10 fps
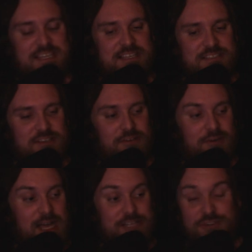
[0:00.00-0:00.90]

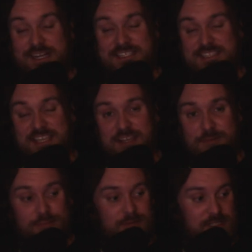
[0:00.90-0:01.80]
So I tried to stay
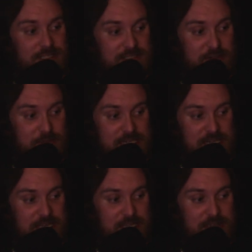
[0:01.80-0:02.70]
up until
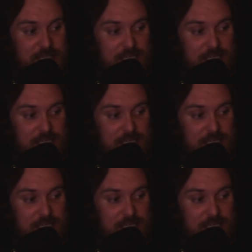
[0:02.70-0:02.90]
midnight.